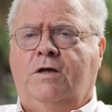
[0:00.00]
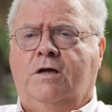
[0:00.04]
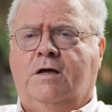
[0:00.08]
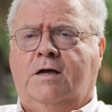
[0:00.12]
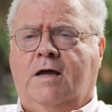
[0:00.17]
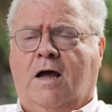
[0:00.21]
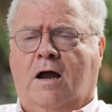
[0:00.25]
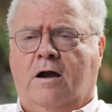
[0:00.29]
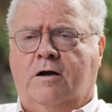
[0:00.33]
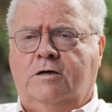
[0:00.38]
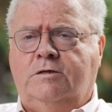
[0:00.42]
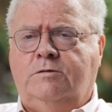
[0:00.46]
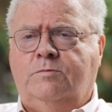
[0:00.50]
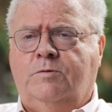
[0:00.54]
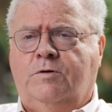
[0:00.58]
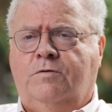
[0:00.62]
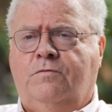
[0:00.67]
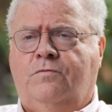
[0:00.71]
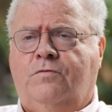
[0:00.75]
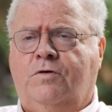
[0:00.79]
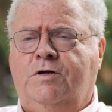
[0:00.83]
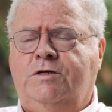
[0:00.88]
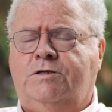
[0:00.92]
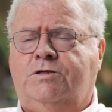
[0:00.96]
the encouragement
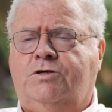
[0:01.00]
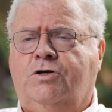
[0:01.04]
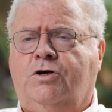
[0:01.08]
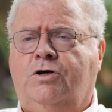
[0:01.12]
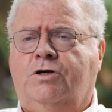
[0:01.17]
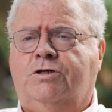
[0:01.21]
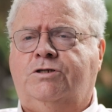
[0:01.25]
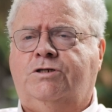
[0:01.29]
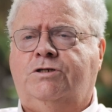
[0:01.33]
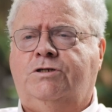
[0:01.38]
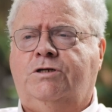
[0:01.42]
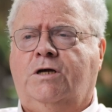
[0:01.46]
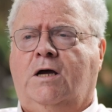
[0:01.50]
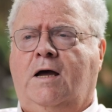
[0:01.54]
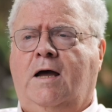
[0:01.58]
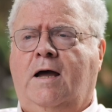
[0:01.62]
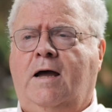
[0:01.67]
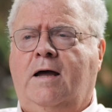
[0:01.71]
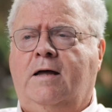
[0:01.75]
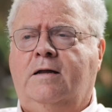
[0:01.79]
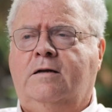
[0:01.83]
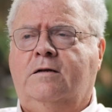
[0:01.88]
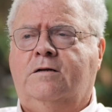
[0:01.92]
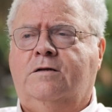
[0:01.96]
of research
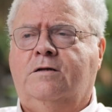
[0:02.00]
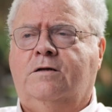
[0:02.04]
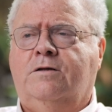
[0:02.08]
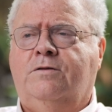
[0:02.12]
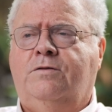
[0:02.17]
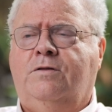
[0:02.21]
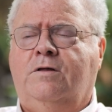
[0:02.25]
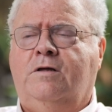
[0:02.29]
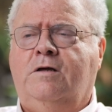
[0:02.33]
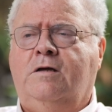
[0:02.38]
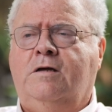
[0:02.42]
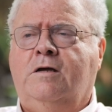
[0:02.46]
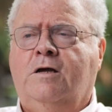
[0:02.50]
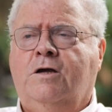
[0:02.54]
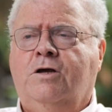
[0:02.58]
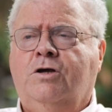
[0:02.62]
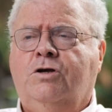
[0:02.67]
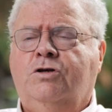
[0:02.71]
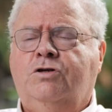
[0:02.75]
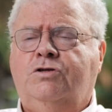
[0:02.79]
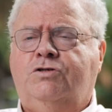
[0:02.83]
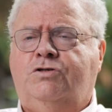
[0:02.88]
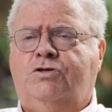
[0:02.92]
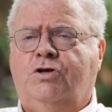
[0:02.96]
and the
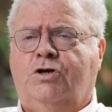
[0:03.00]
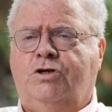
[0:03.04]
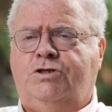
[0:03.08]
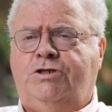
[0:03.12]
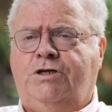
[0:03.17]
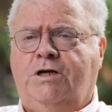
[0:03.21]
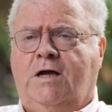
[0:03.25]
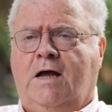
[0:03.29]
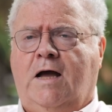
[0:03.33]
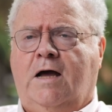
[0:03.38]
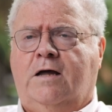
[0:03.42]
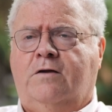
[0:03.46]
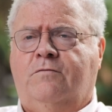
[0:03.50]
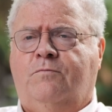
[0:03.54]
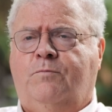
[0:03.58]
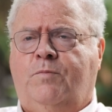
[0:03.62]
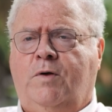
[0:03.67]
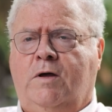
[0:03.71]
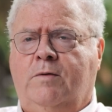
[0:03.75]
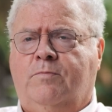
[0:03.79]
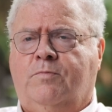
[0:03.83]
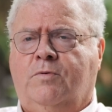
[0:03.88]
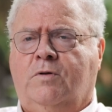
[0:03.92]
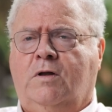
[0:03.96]
searching out of
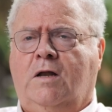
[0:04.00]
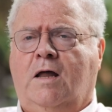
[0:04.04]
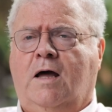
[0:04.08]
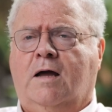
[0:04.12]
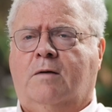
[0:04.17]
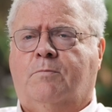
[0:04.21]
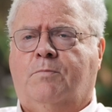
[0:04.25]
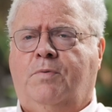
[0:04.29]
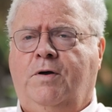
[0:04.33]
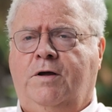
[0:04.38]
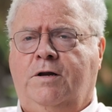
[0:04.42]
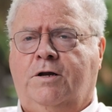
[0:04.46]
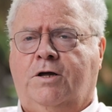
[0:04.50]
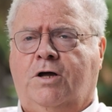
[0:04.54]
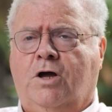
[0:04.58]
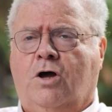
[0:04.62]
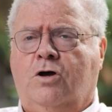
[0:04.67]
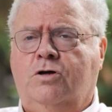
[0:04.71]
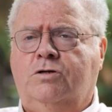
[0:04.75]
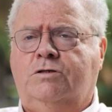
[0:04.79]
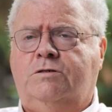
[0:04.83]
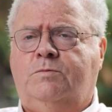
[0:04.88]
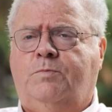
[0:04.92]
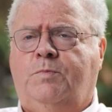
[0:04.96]
people like Peter
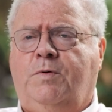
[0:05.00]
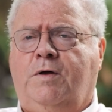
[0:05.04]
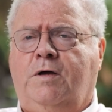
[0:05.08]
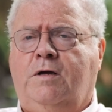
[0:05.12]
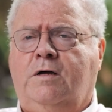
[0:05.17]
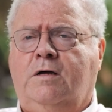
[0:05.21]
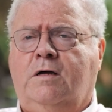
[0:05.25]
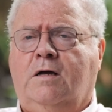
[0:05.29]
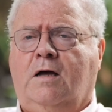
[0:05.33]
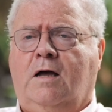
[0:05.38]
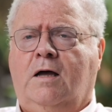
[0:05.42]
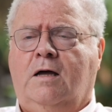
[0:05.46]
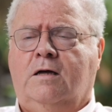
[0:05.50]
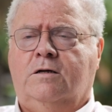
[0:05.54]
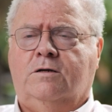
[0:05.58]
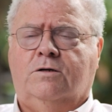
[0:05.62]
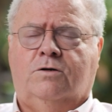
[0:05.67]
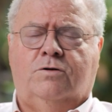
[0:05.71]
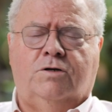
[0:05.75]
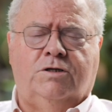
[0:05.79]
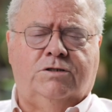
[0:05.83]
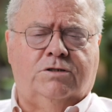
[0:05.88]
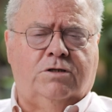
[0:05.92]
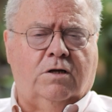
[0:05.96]
Goadsby
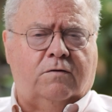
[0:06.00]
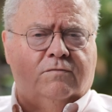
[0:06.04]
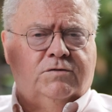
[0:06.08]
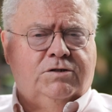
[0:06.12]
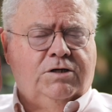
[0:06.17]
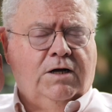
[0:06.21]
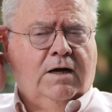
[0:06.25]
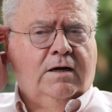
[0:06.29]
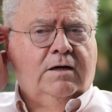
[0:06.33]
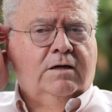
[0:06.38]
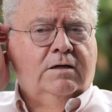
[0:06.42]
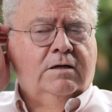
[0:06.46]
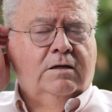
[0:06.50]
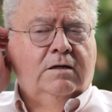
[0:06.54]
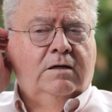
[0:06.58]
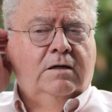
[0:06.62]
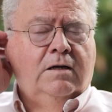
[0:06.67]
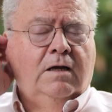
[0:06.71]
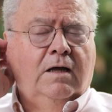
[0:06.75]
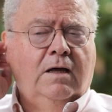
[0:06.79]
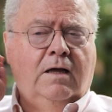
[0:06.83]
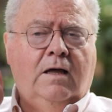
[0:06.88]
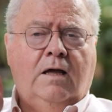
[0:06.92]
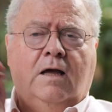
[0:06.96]
and Christoph
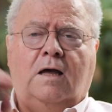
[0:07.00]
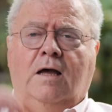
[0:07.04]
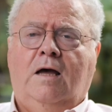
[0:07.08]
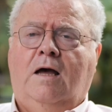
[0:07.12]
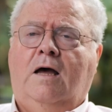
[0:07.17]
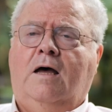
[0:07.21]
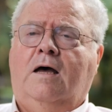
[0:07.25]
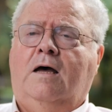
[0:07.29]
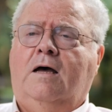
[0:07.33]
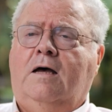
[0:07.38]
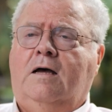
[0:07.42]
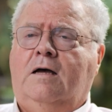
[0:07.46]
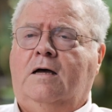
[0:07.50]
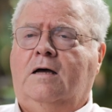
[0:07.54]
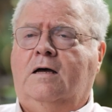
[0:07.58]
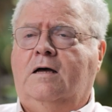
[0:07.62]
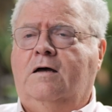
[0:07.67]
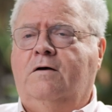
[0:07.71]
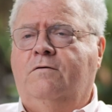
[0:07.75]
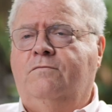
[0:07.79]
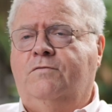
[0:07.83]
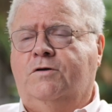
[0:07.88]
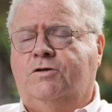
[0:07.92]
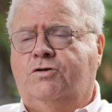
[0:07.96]
Schenken,
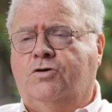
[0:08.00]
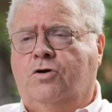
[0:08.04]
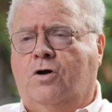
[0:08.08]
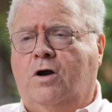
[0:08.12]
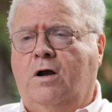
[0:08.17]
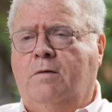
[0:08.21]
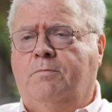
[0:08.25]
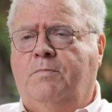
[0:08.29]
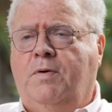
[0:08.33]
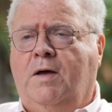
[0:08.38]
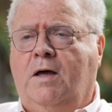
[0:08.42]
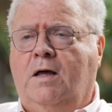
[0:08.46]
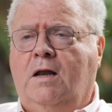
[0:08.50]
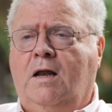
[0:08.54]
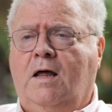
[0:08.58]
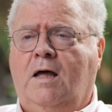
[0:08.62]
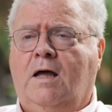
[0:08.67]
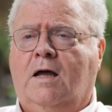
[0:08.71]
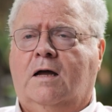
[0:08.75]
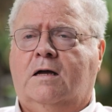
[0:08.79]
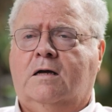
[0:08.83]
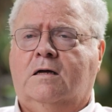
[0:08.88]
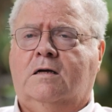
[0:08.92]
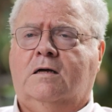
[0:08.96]
Victoria
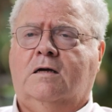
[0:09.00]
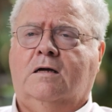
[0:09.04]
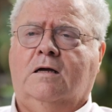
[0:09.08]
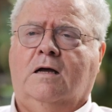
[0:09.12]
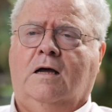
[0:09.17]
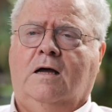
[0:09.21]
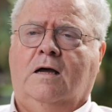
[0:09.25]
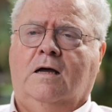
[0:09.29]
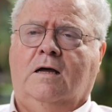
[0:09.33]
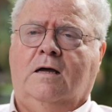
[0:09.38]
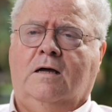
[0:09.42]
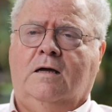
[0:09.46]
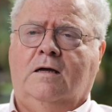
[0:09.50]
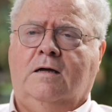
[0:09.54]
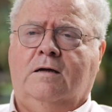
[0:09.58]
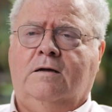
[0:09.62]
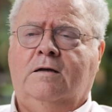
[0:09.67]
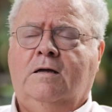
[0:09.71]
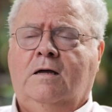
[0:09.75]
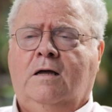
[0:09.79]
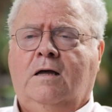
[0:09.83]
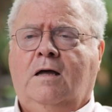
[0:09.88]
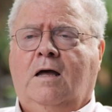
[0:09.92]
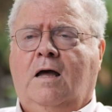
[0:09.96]
Pellack,
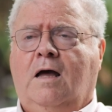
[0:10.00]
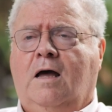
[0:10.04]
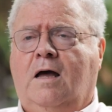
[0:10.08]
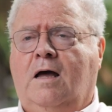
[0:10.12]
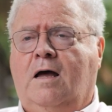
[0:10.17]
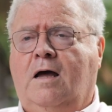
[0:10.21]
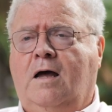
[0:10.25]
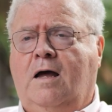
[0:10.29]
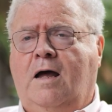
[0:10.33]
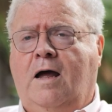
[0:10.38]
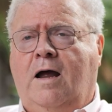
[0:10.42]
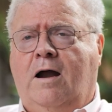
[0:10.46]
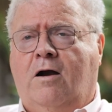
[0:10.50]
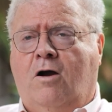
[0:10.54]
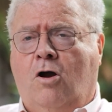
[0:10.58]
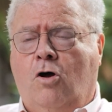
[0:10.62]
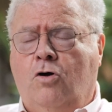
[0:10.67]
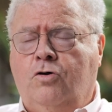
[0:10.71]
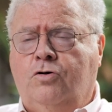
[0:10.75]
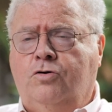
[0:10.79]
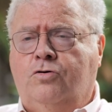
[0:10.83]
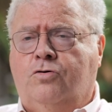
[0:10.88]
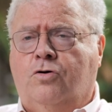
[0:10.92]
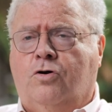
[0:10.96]
our
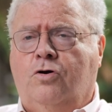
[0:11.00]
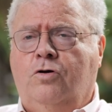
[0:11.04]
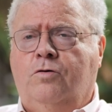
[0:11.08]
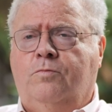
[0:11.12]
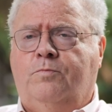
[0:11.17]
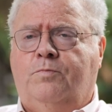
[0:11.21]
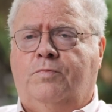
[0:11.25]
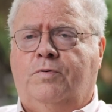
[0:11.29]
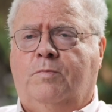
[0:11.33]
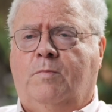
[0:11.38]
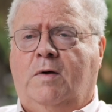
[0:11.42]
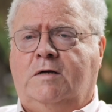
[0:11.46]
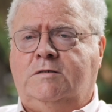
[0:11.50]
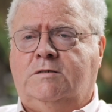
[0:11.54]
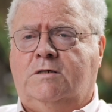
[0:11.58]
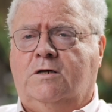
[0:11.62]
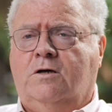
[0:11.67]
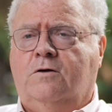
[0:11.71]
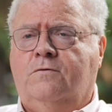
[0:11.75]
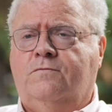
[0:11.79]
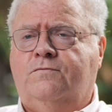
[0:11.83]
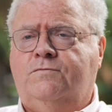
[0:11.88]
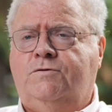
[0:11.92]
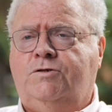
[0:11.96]
own group,
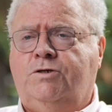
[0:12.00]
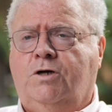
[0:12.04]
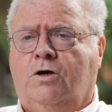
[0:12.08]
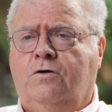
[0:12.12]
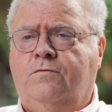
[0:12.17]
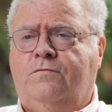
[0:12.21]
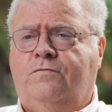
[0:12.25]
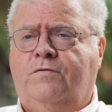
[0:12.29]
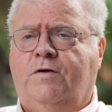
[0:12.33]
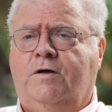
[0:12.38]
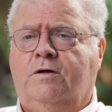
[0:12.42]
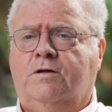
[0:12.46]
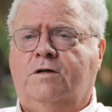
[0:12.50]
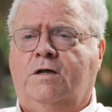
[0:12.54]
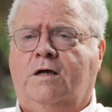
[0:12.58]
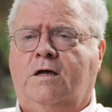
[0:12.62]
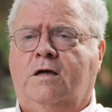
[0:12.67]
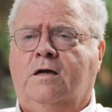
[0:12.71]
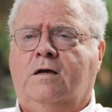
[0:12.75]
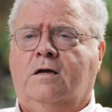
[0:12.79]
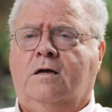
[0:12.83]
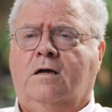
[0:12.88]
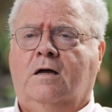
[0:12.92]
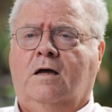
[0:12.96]
myself, Joe
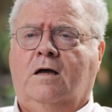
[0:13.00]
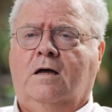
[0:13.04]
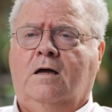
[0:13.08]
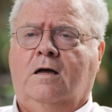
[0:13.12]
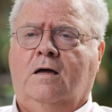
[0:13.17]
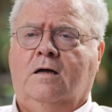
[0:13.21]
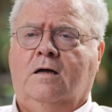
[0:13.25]
Fielding,